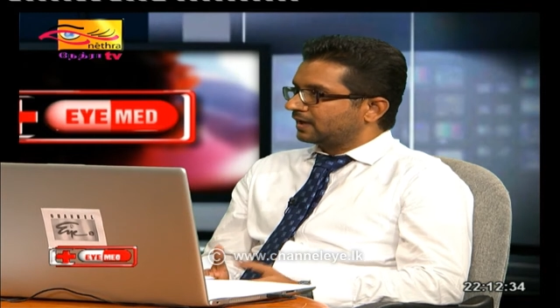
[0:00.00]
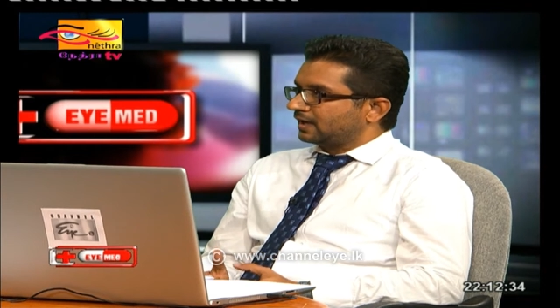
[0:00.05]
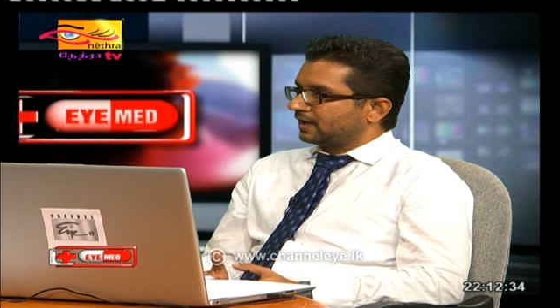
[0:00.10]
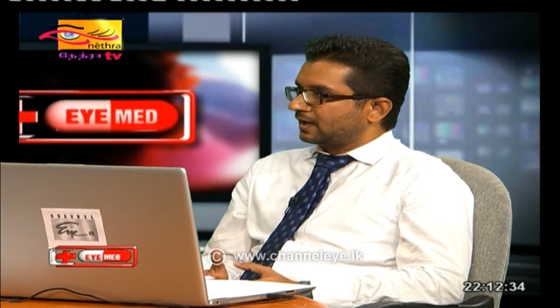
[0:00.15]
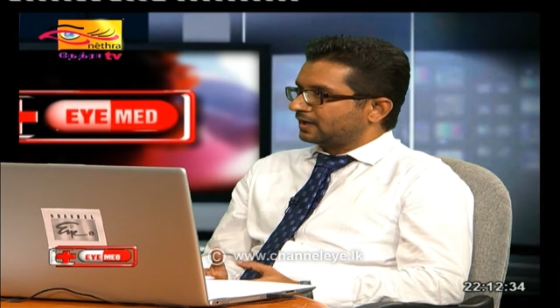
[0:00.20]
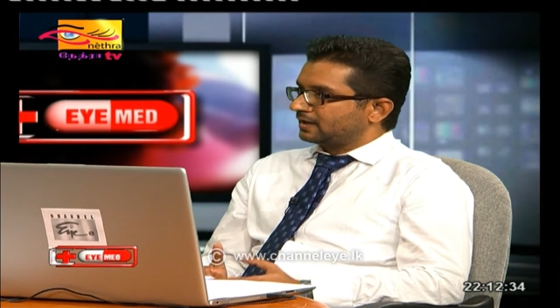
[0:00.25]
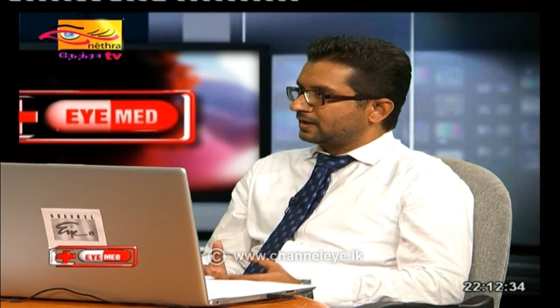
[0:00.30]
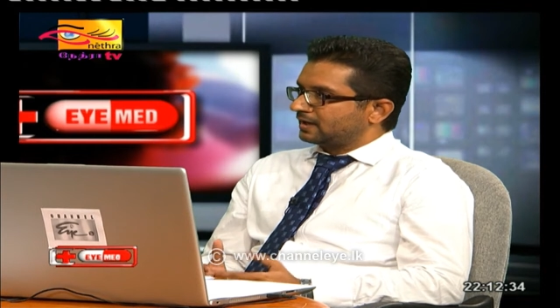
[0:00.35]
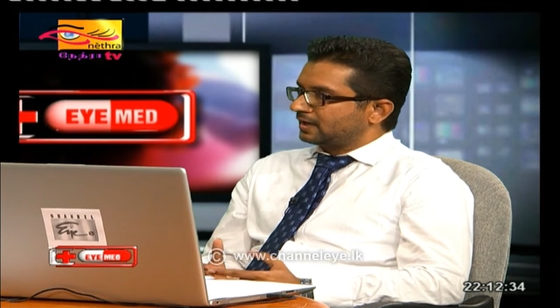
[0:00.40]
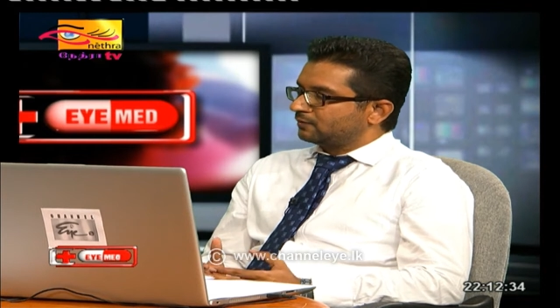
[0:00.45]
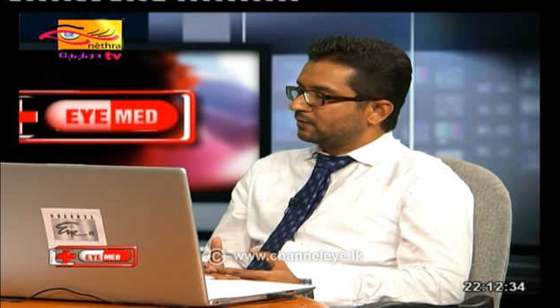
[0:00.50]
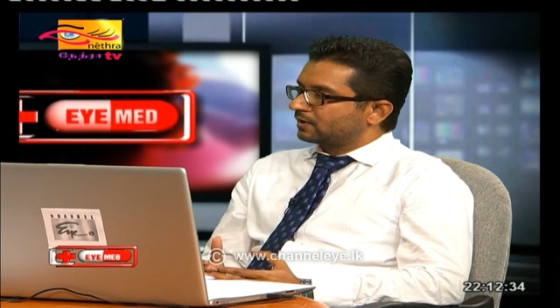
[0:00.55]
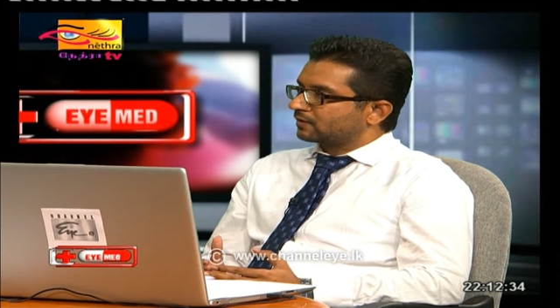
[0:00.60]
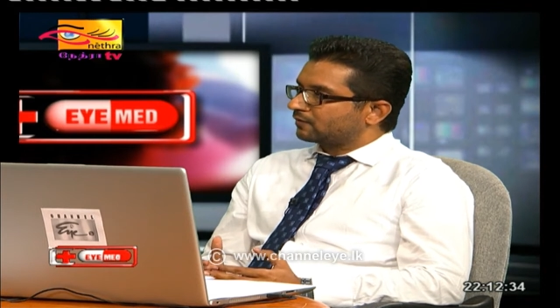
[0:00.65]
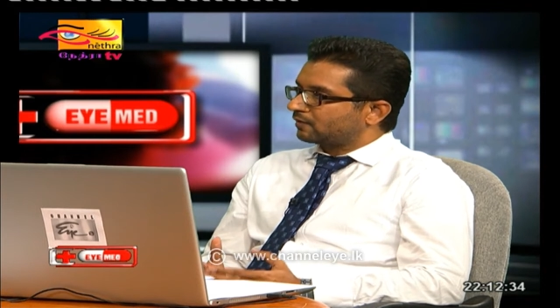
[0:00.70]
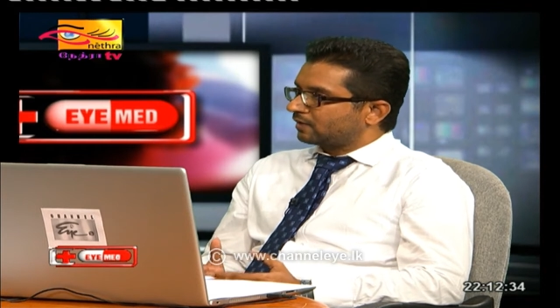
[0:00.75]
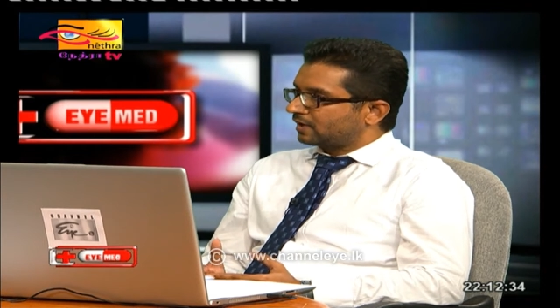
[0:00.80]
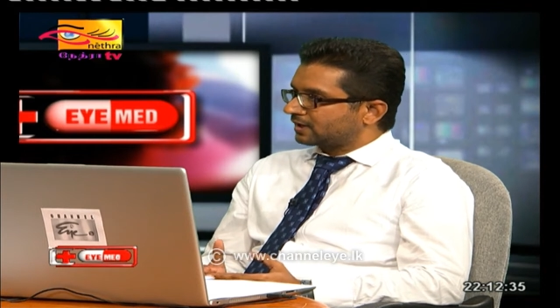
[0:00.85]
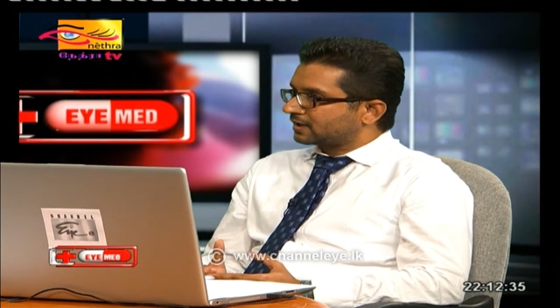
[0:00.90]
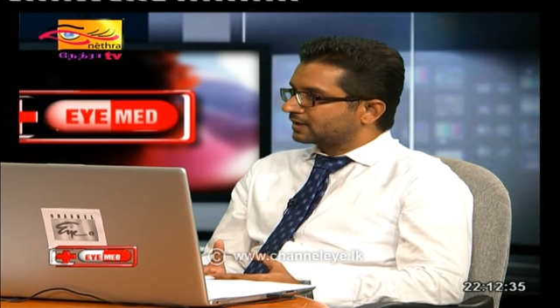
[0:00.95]
and leave a
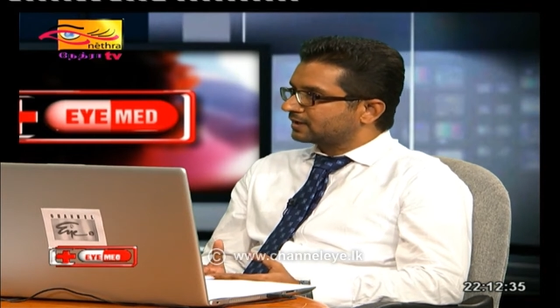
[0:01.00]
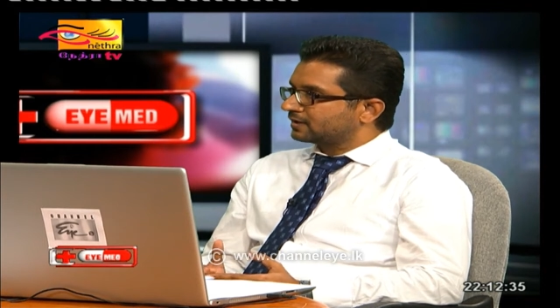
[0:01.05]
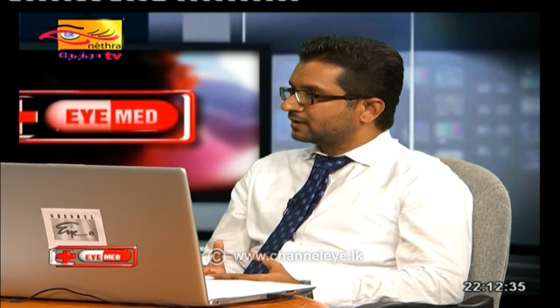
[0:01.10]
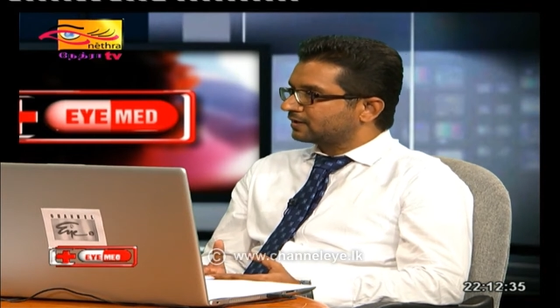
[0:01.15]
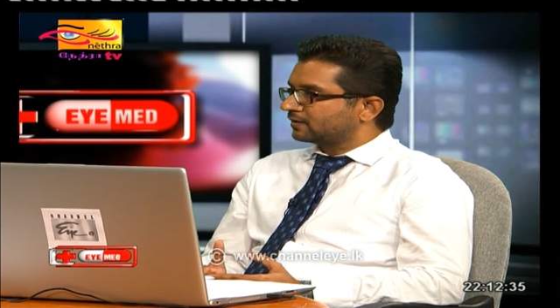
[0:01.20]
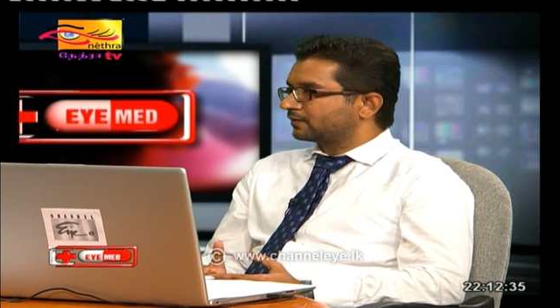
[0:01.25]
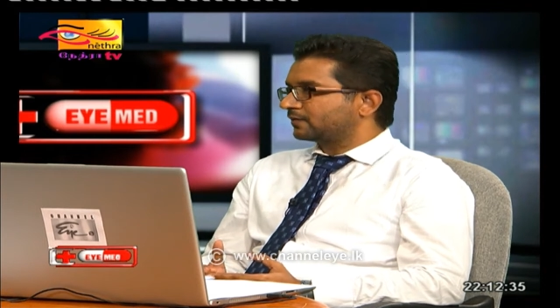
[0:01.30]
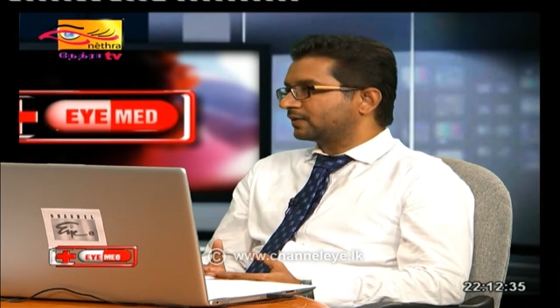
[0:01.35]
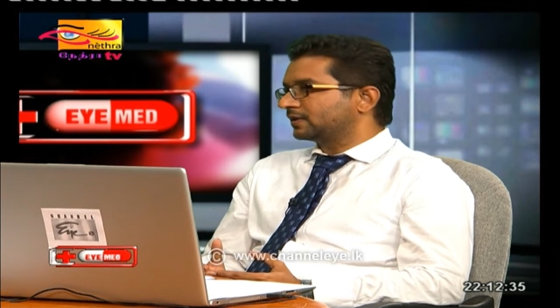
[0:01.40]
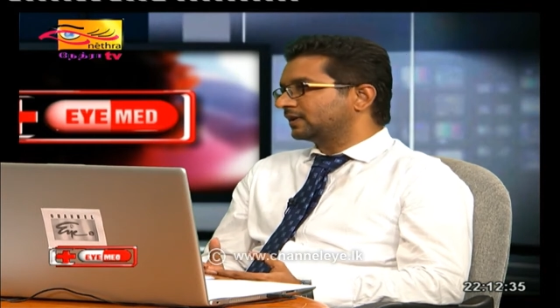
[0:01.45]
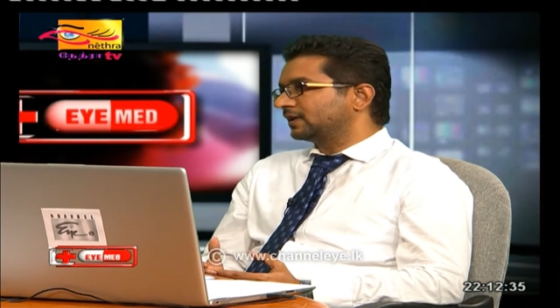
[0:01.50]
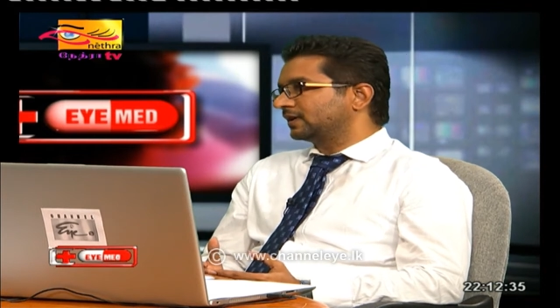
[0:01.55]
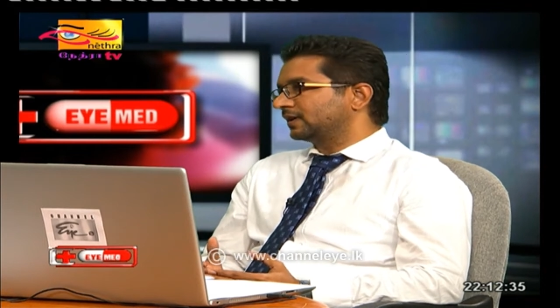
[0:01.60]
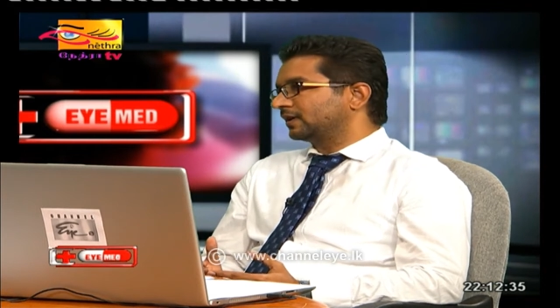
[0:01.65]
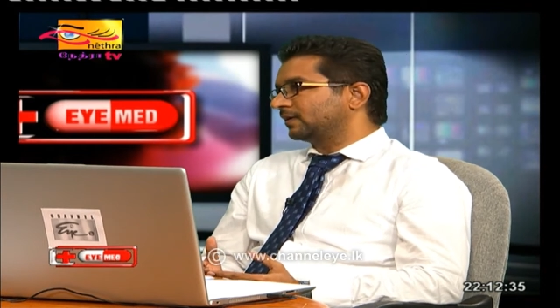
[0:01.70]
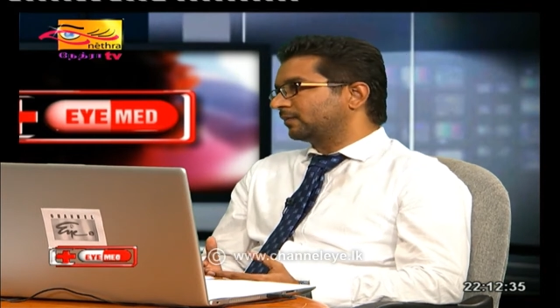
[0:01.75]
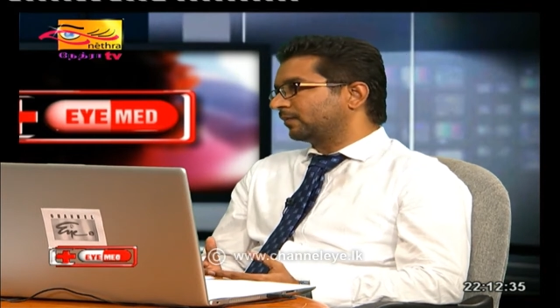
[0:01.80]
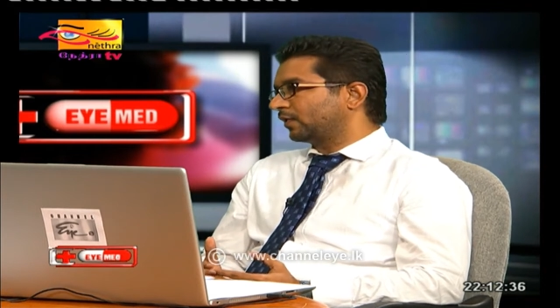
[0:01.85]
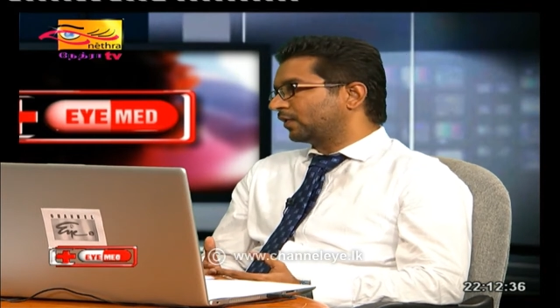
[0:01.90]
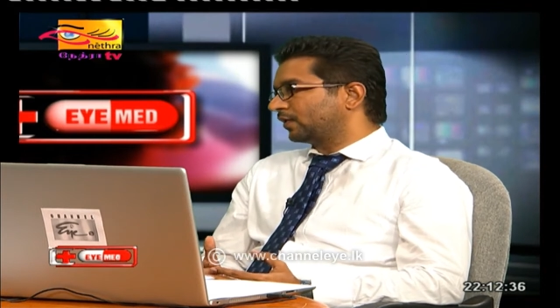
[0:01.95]
quarter for the
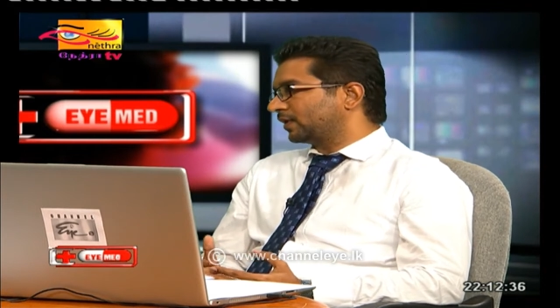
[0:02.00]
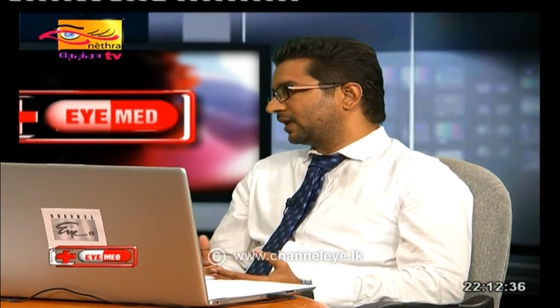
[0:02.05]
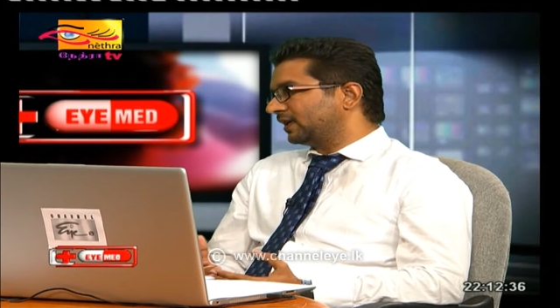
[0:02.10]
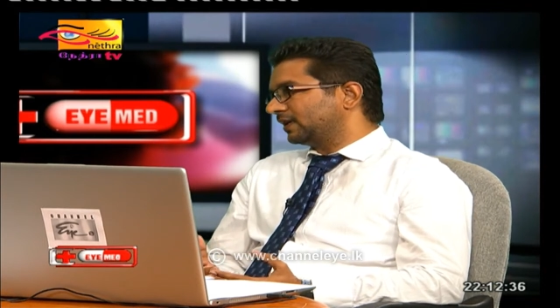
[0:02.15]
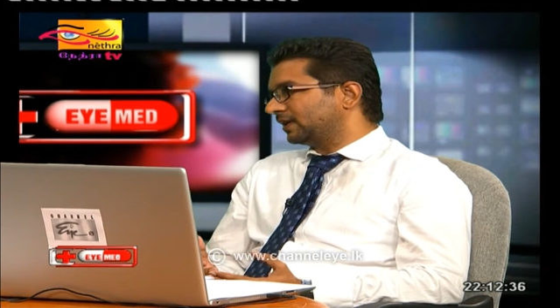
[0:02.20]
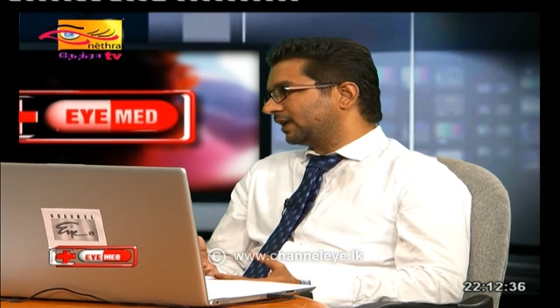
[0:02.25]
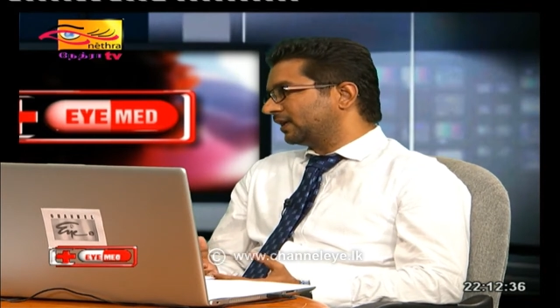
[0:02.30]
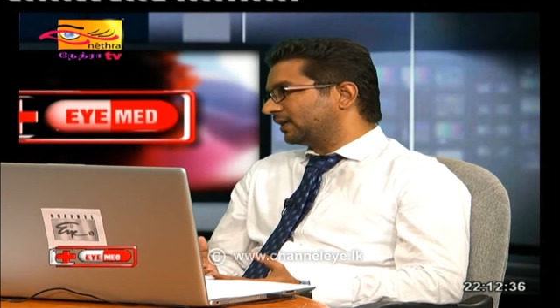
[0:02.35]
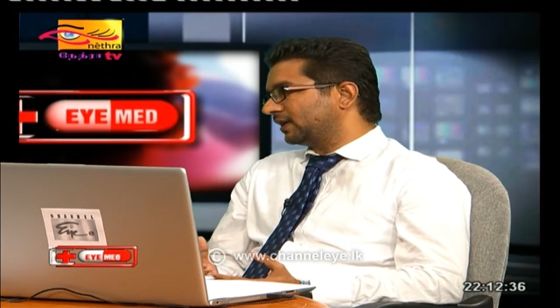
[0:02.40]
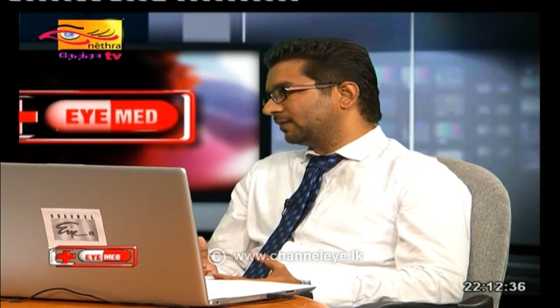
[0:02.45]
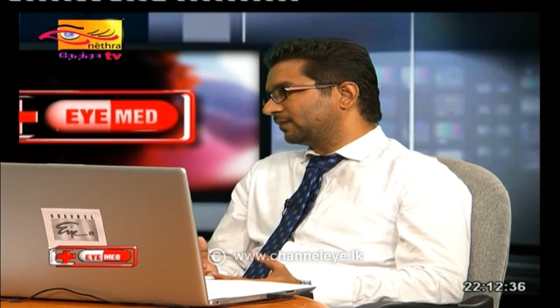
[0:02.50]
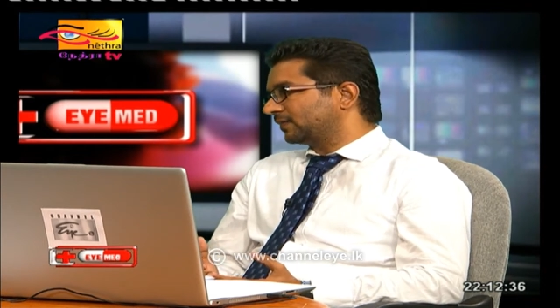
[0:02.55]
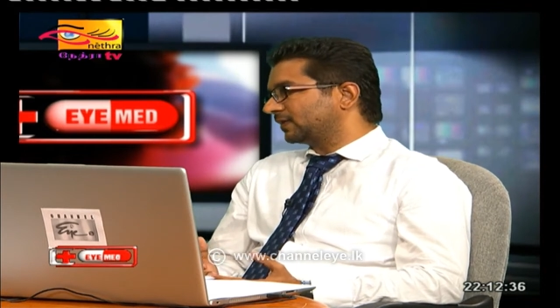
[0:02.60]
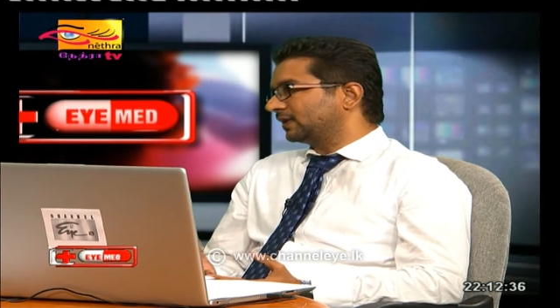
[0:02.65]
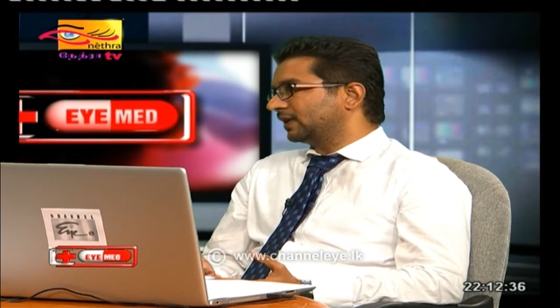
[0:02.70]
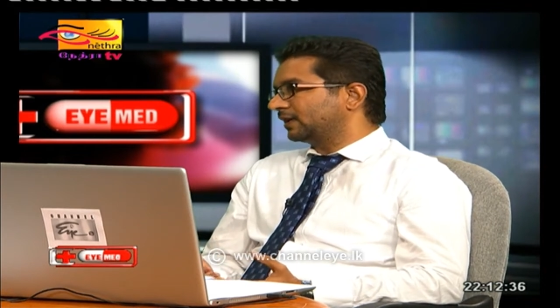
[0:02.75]
protein items,